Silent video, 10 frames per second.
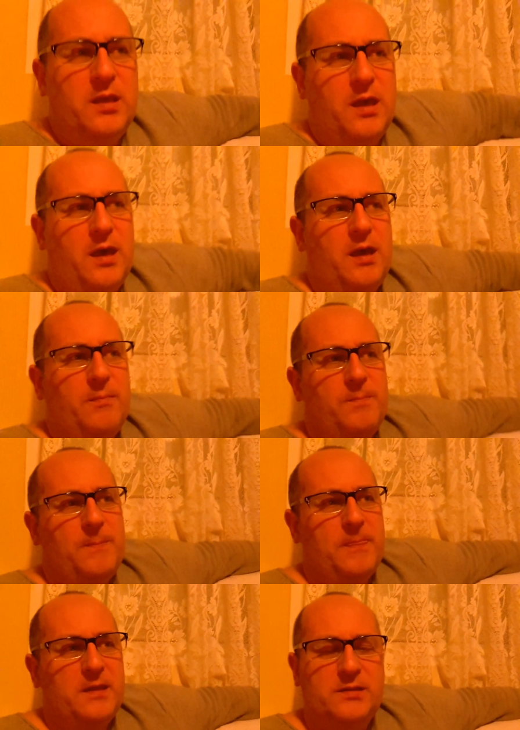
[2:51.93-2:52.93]

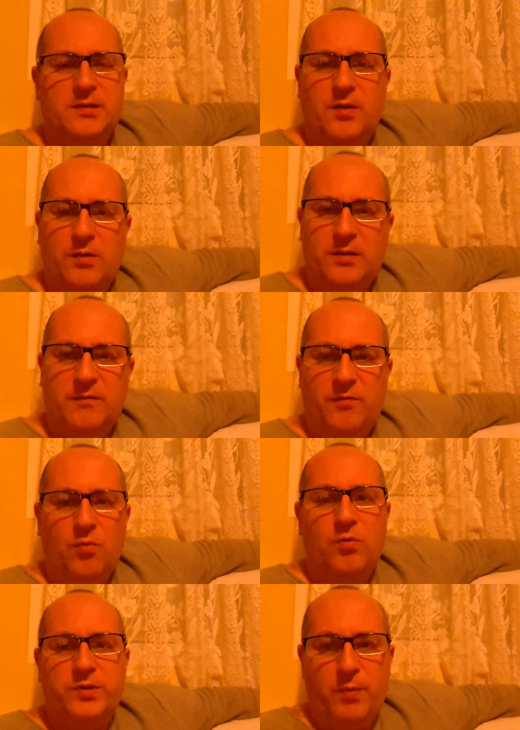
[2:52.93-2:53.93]
um, that's designed
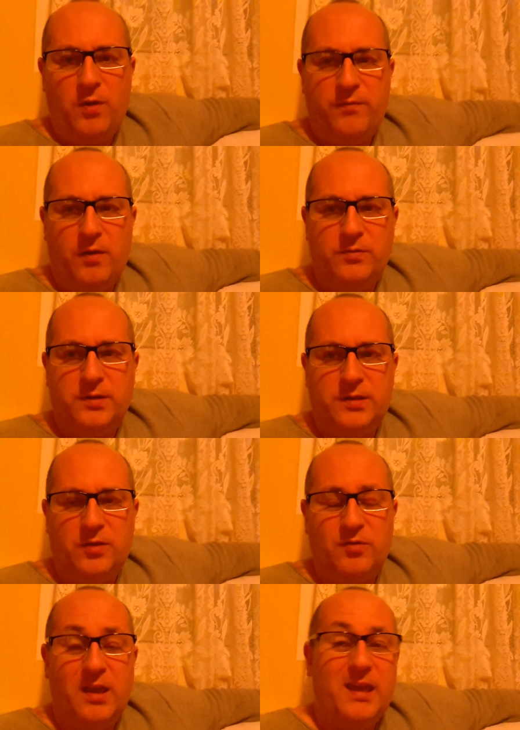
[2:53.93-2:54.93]
for smartphones,
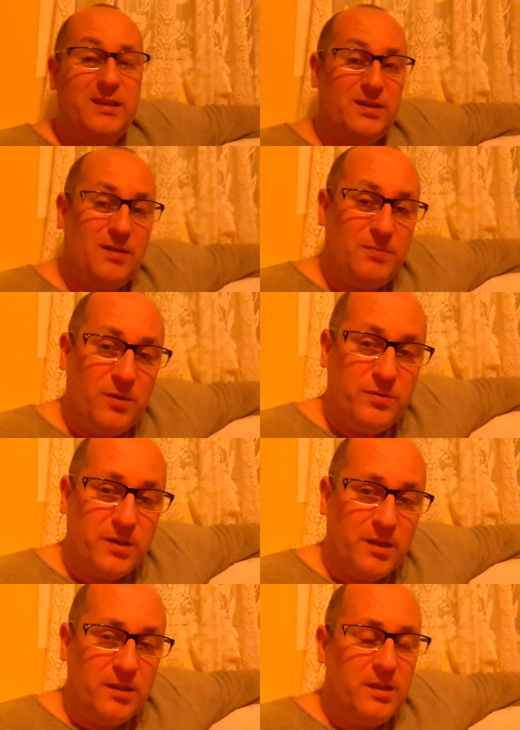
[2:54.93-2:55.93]
etc. It's a
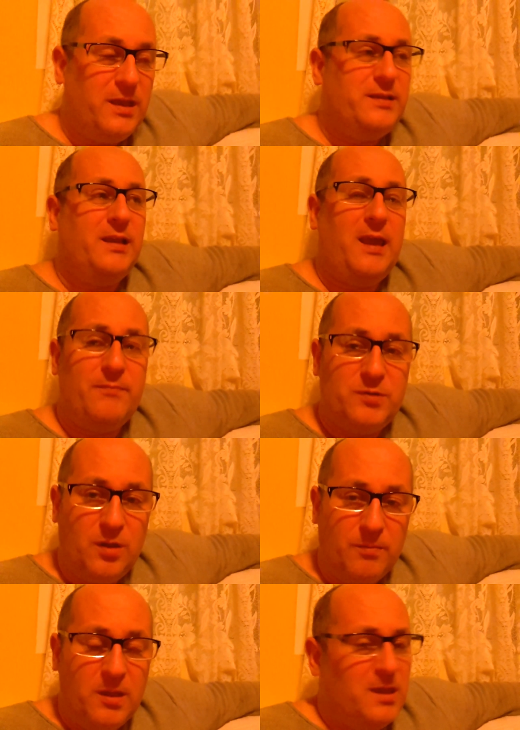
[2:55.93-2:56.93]
computer. It's a
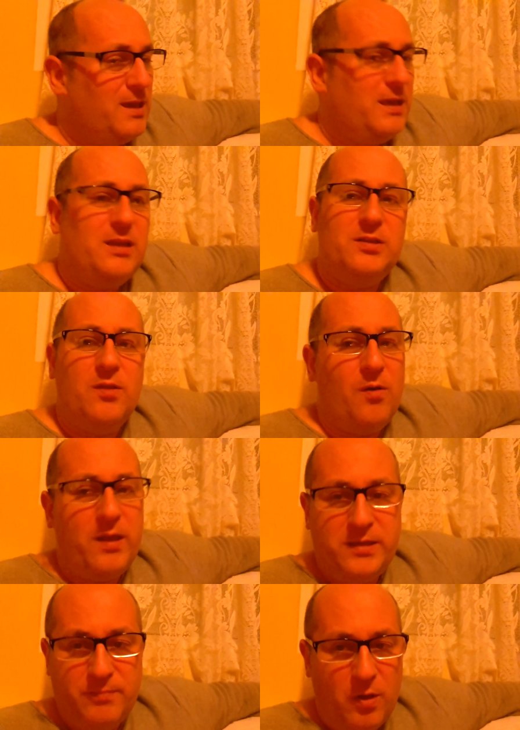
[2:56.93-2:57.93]
laptop. It is not
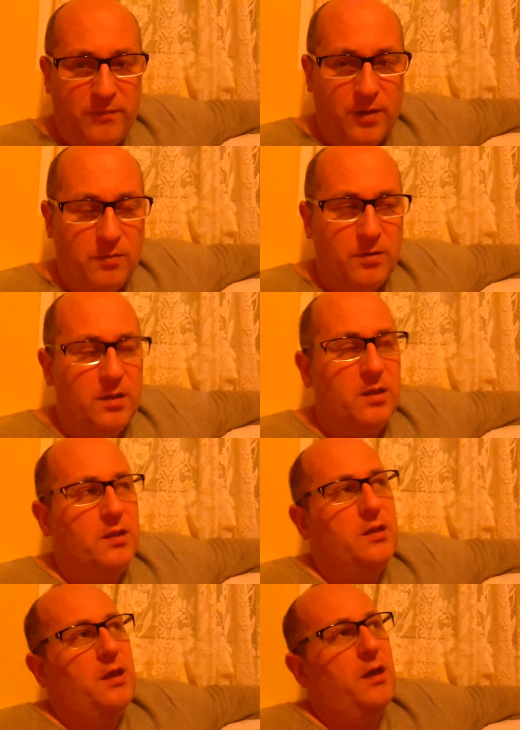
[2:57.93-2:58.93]
a smartphone.
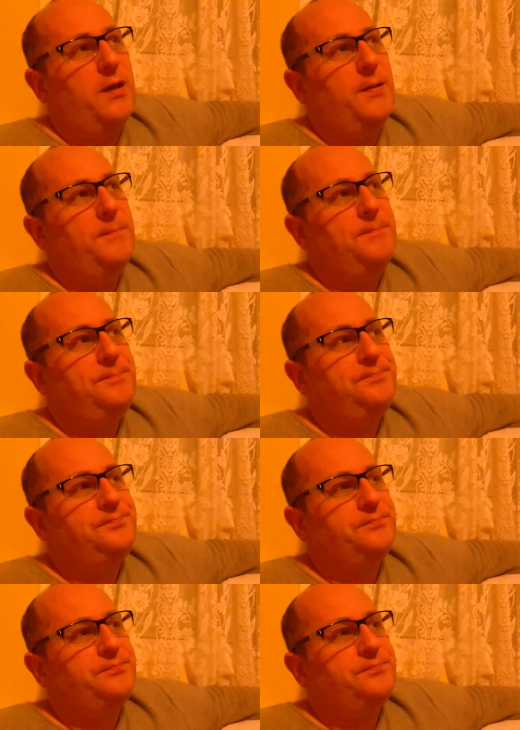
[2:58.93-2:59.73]
Um,